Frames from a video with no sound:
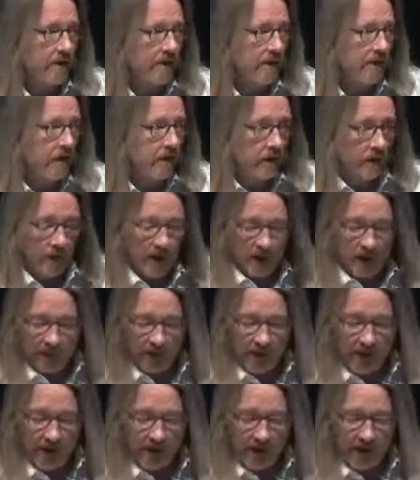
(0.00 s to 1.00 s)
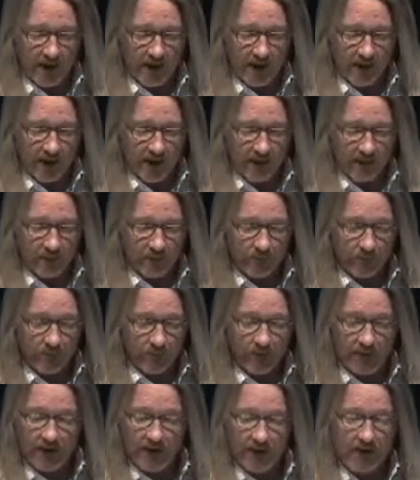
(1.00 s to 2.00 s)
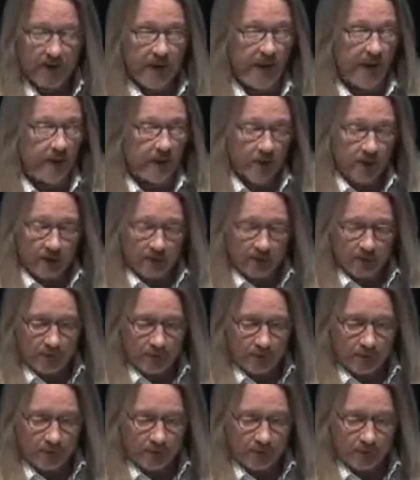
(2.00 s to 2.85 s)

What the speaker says: you when he's available.